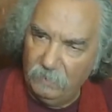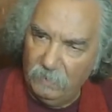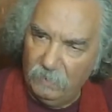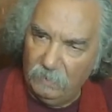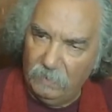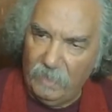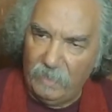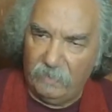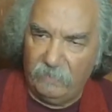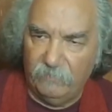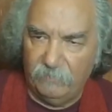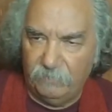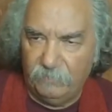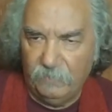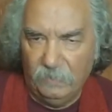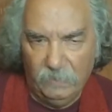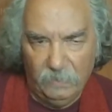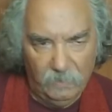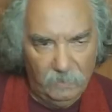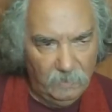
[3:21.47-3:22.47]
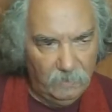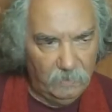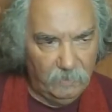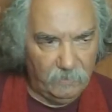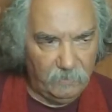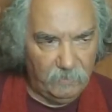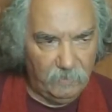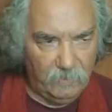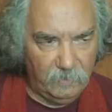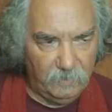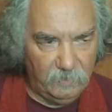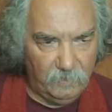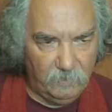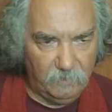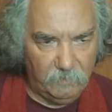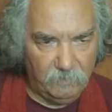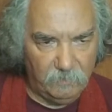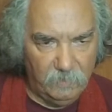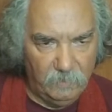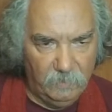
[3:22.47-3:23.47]
a lack of, let's say,
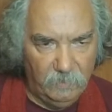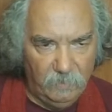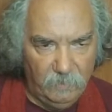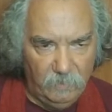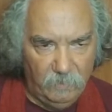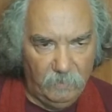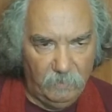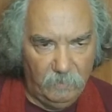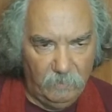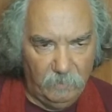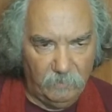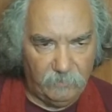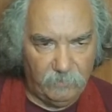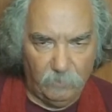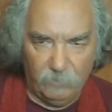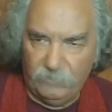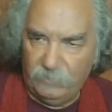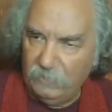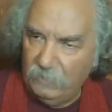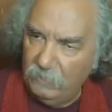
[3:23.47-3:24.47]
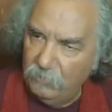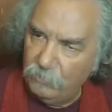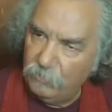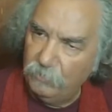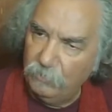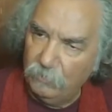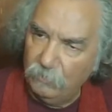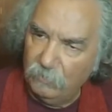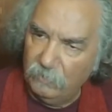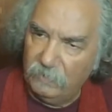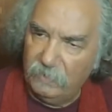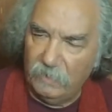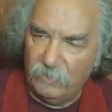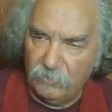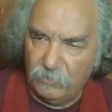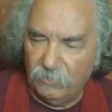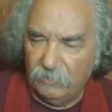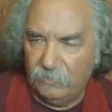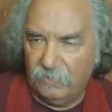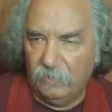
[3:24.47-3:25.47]
um, association or
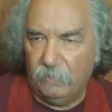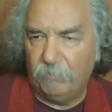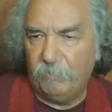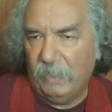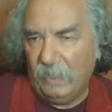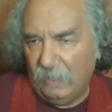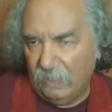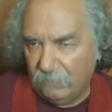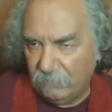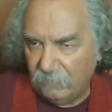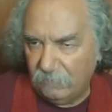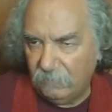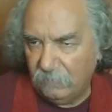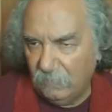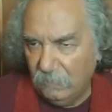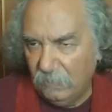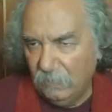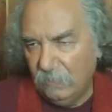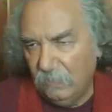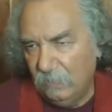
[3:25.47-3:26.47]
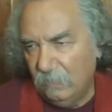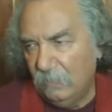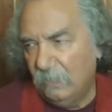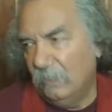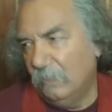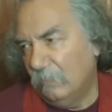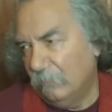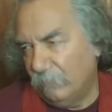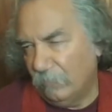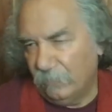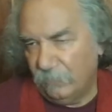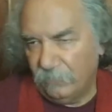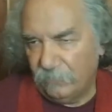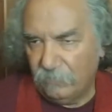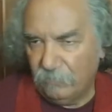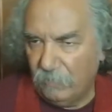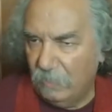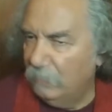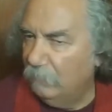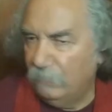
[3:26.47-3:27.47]
attention to the past of
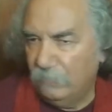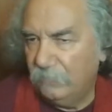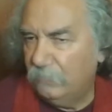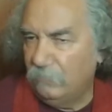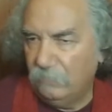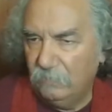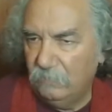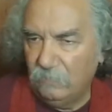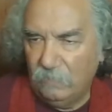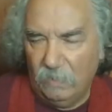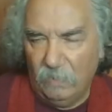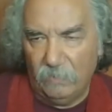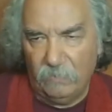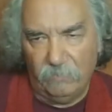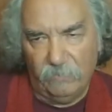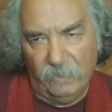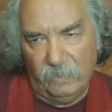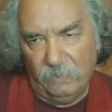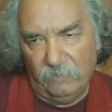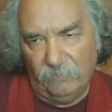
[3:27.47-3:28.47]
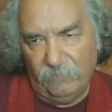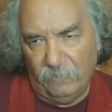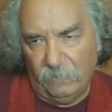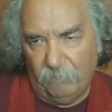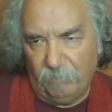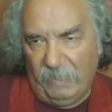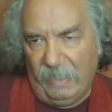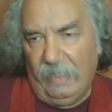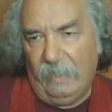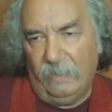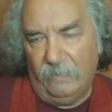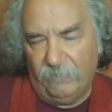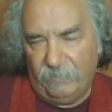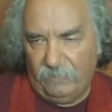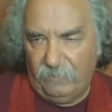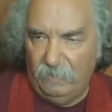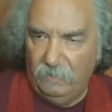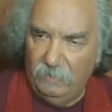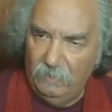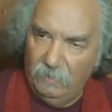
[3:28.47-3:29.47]
others around us who aren't ready for the
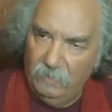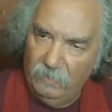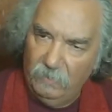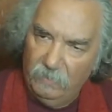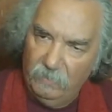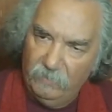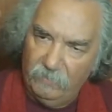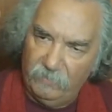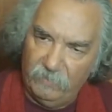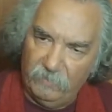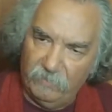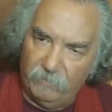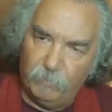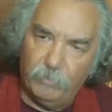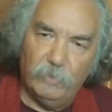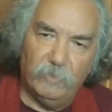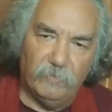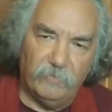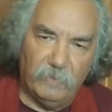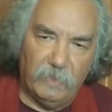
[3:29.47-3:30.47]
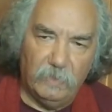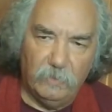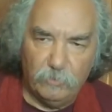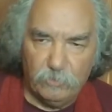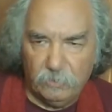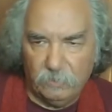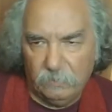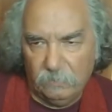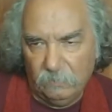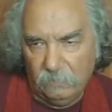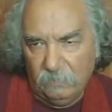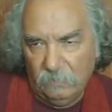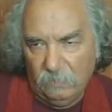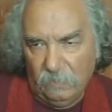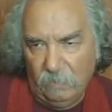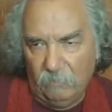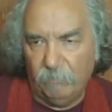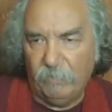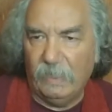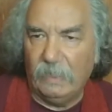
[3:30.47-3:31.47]
past. See, purification
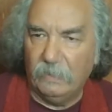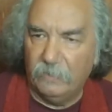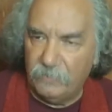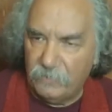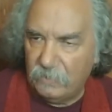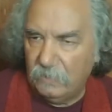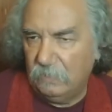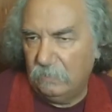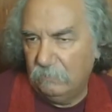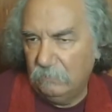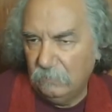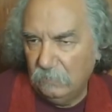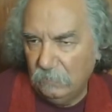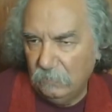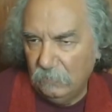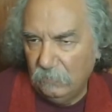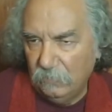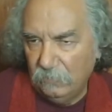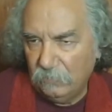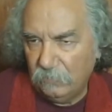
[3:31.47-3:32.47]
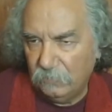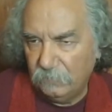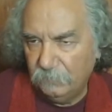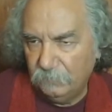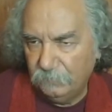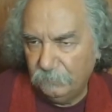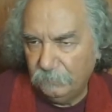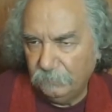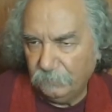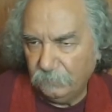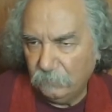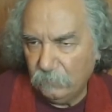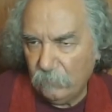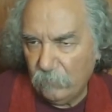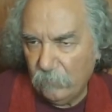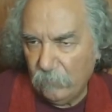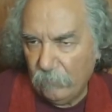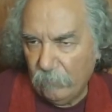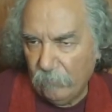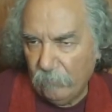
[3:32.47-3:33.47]
and balancing.
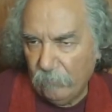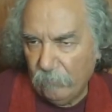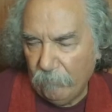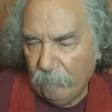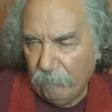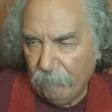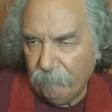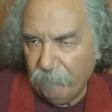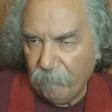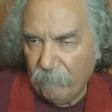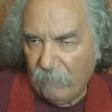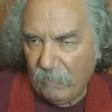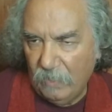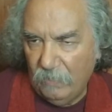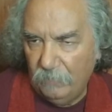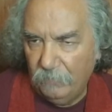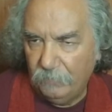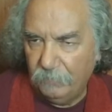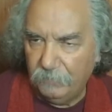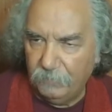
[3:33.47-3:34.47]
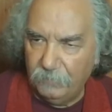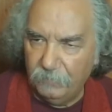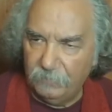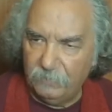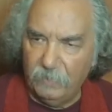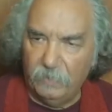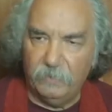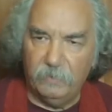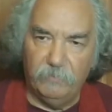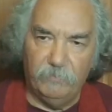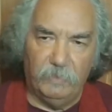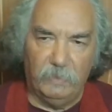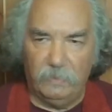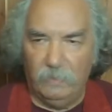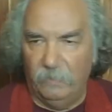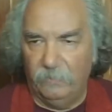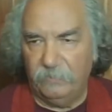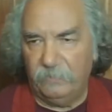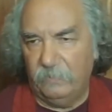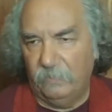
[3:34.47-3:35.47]
See? It's not even a
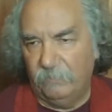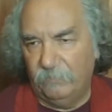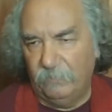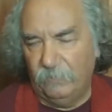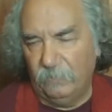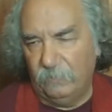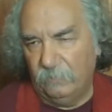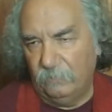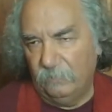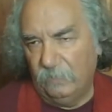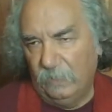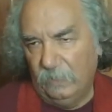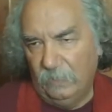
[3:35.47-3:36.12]
concept for them